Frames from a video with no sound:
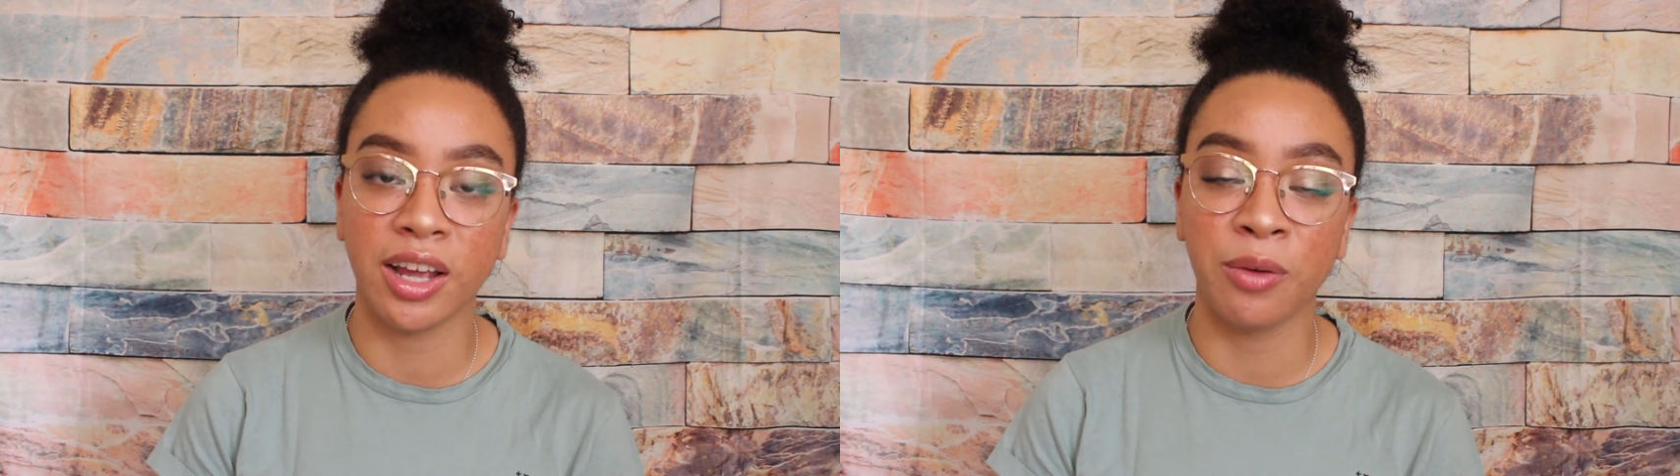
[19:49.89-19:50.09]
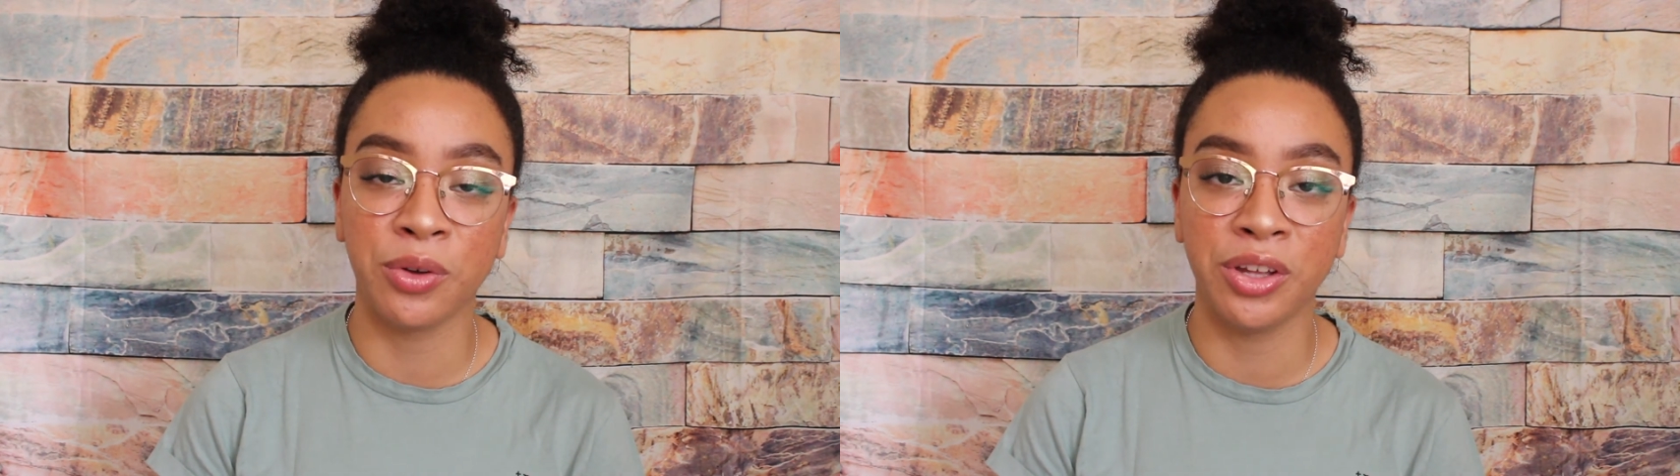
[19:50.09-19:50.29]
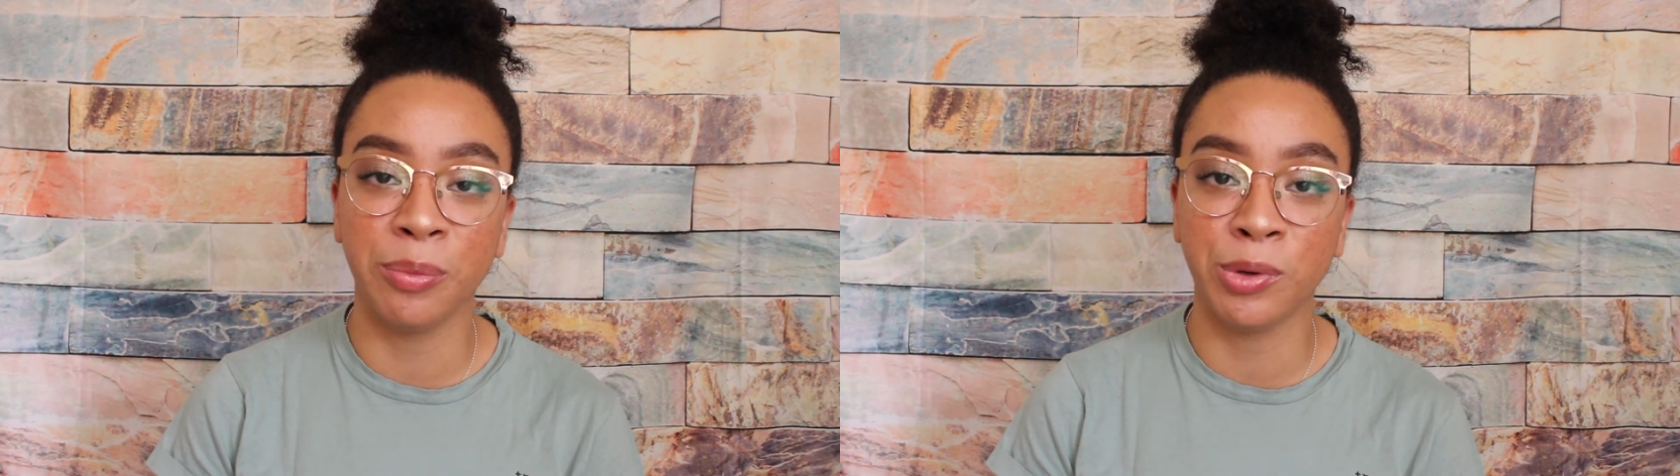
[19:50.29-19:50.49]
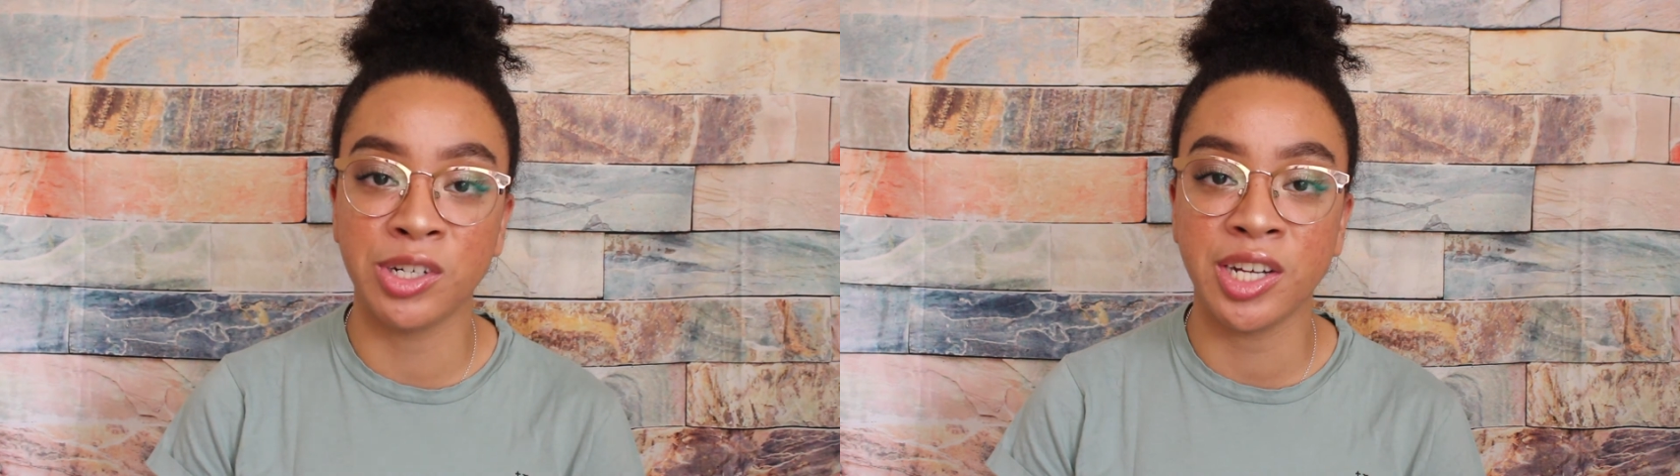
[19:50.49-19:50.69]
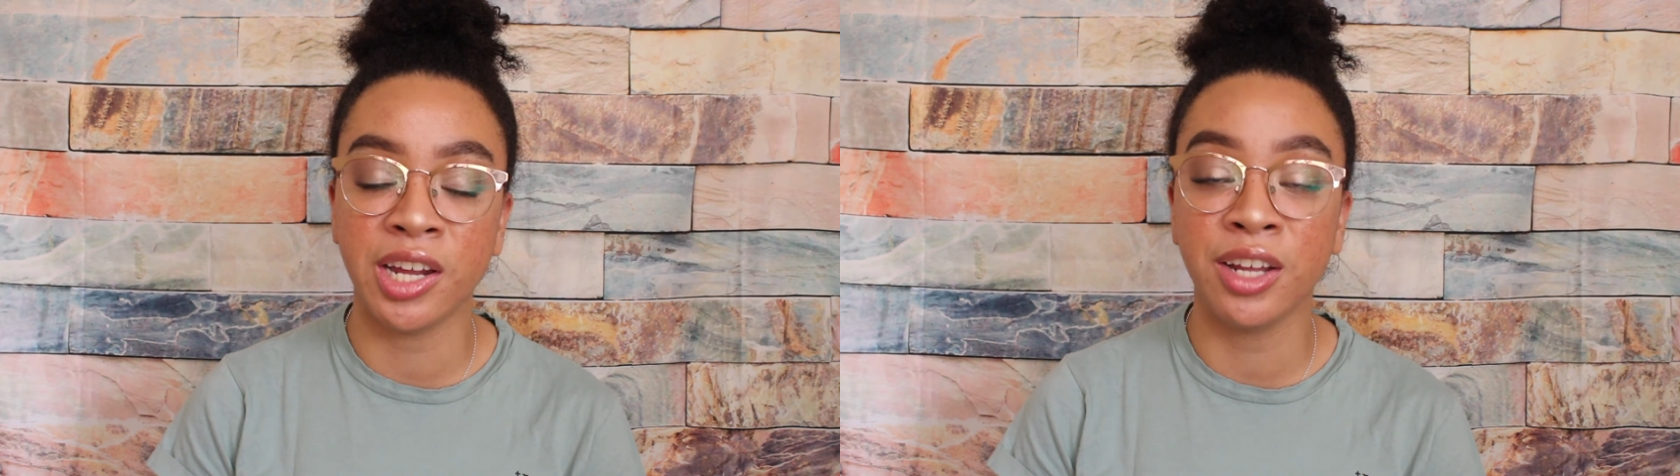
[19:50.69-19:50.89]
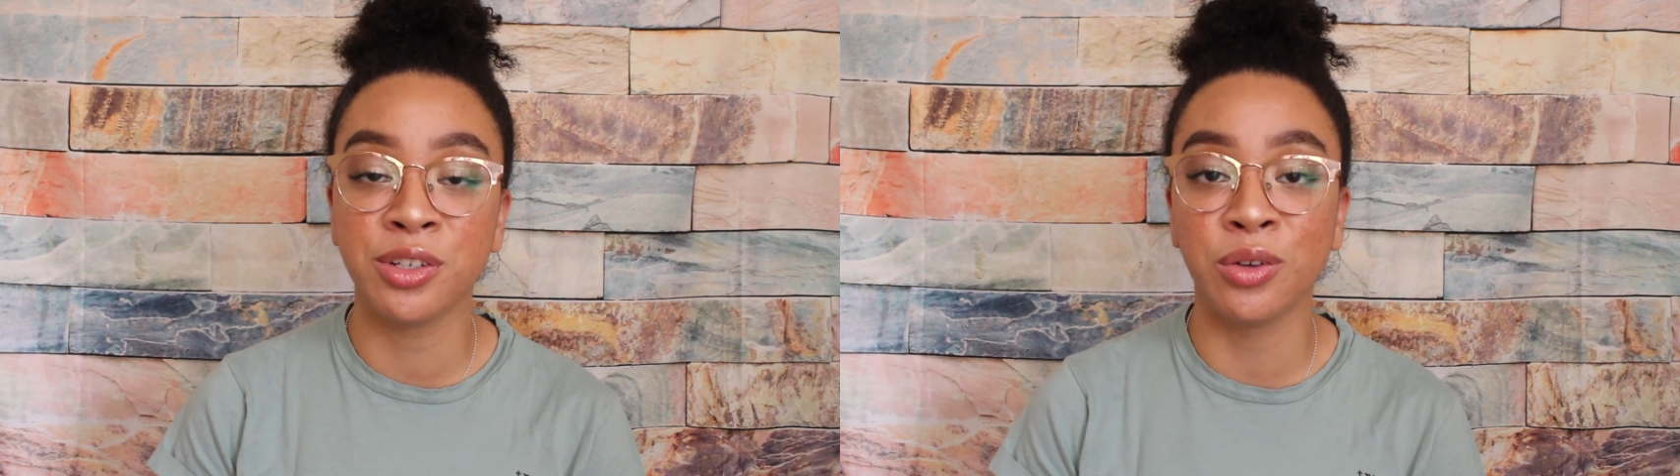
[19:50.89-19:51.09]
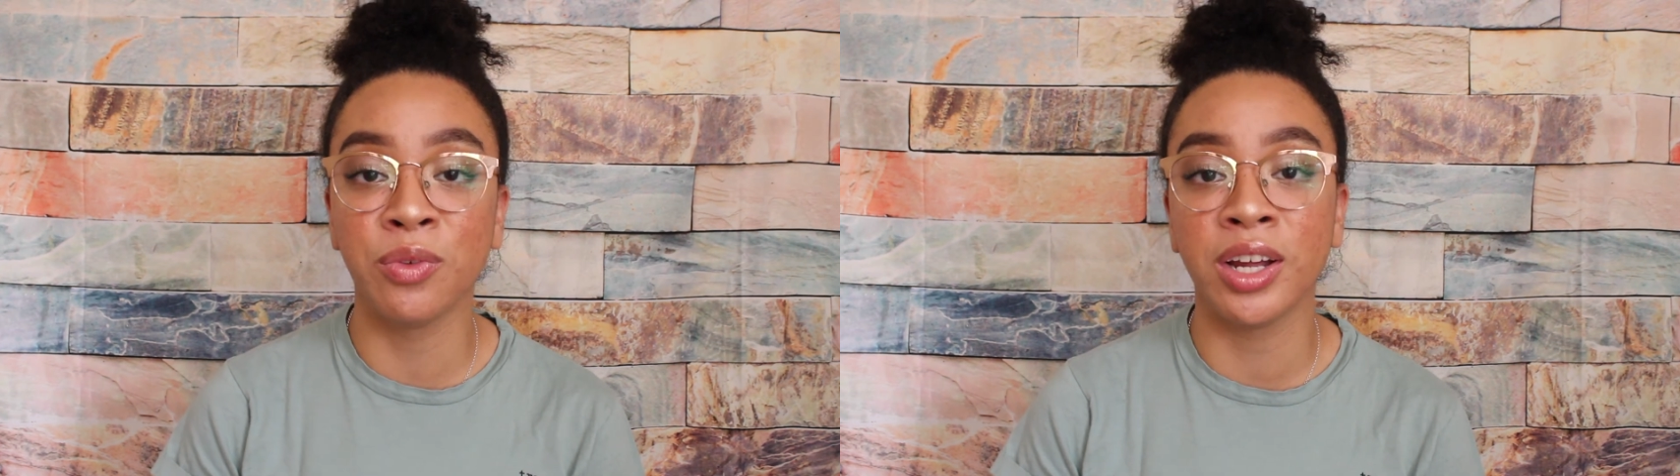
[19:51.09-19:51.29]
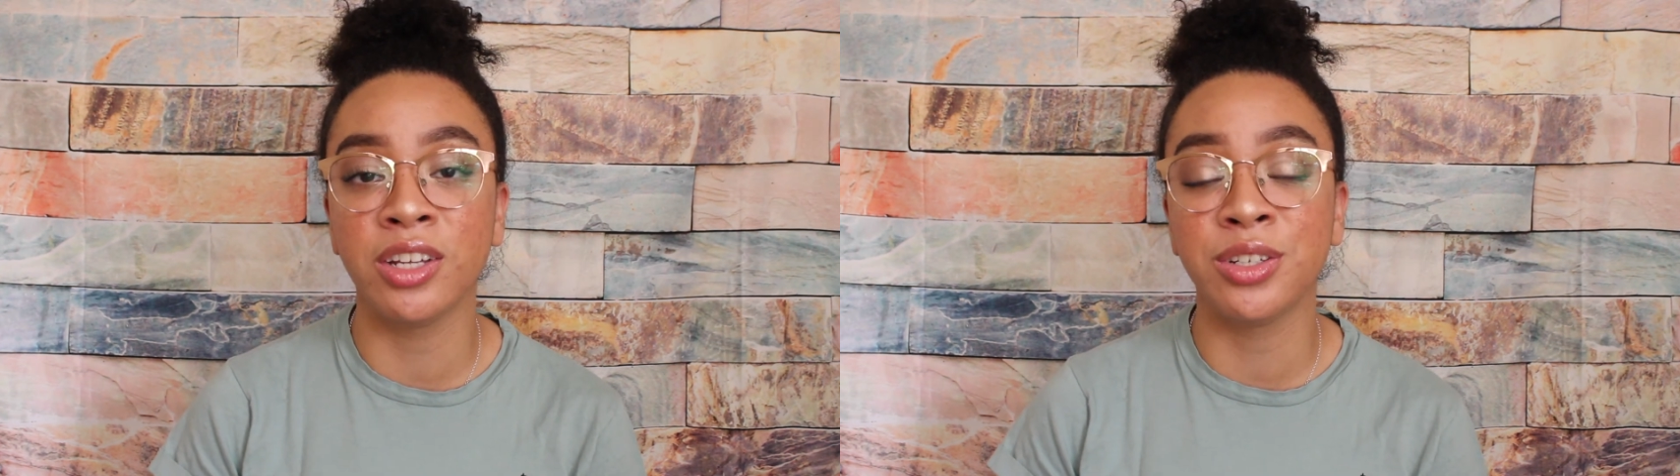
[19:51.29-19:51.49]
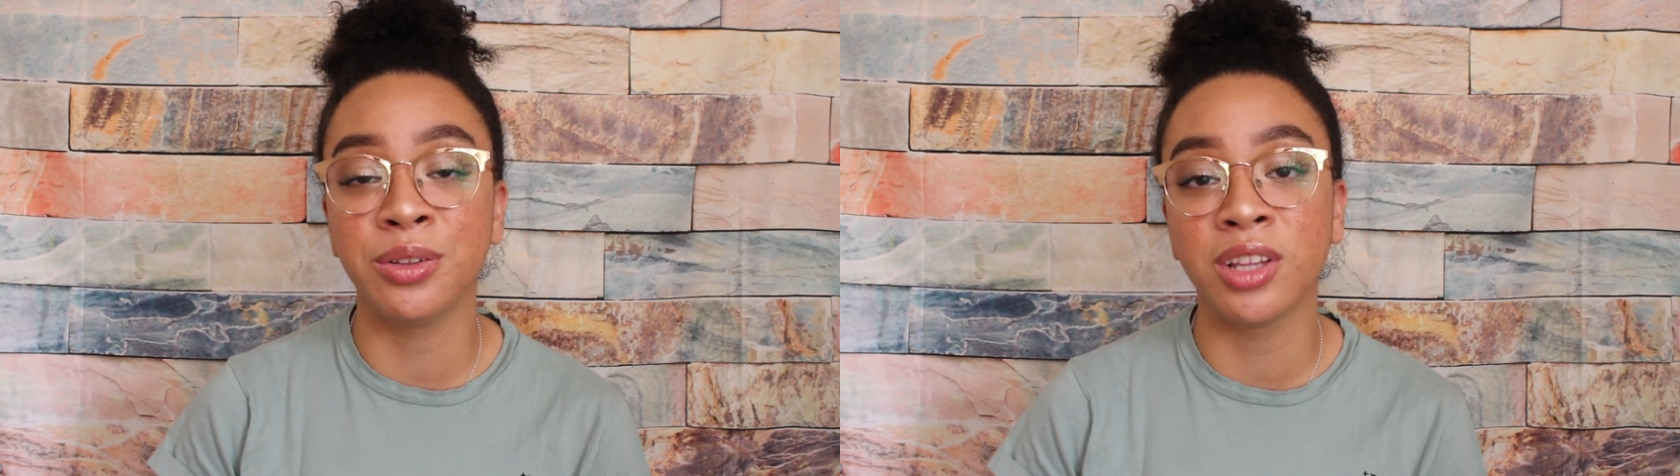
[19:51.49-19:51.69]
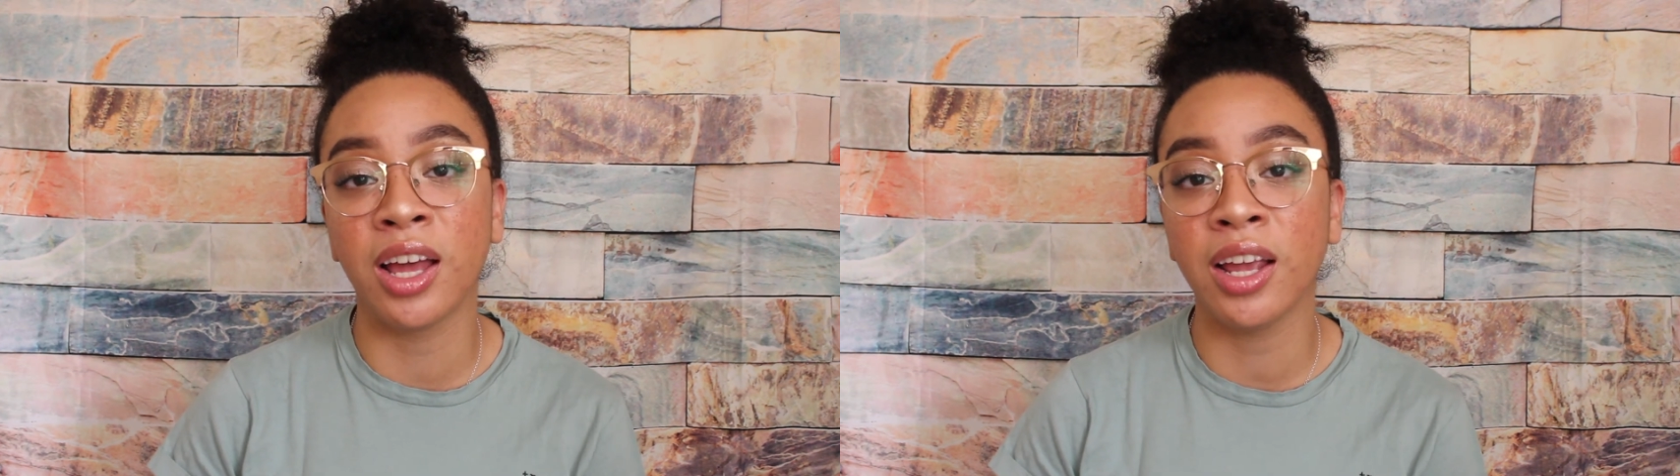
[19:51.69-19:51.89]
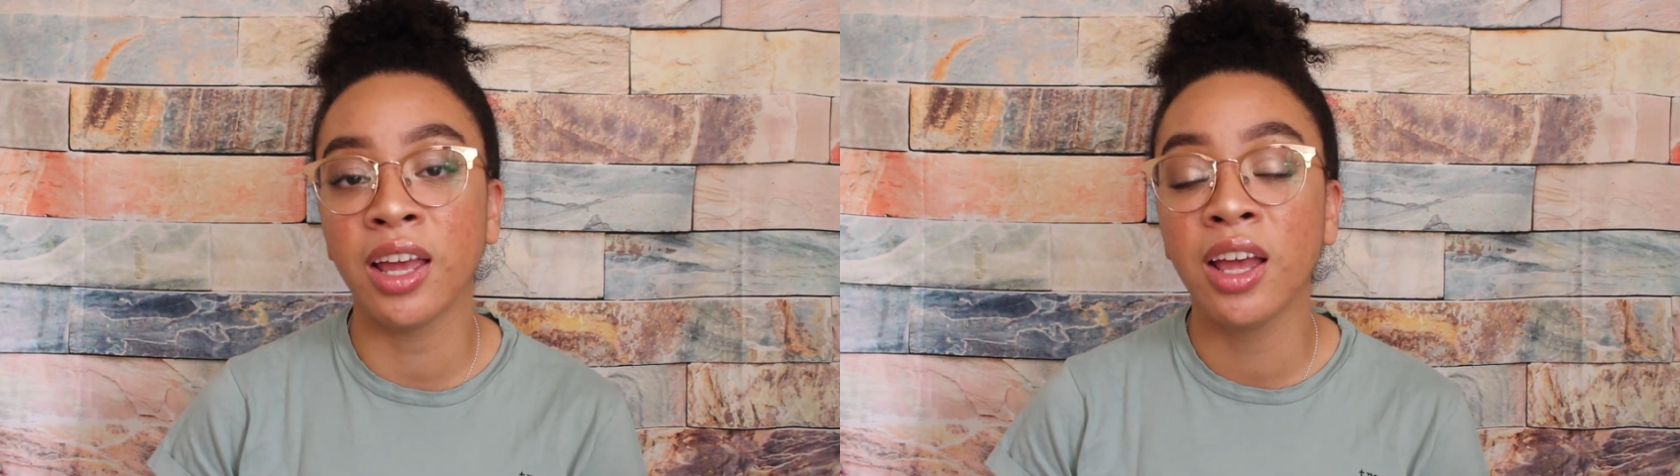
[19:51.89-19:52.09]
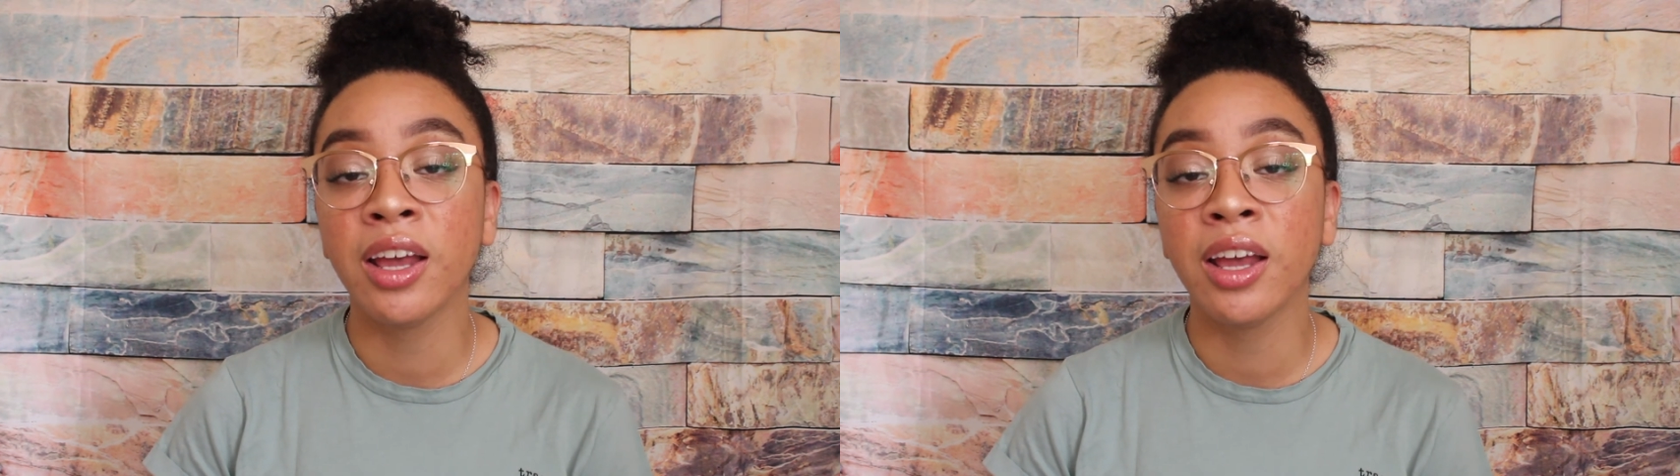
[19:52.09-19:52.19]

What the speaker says: I really appreciate it. Don't forget to like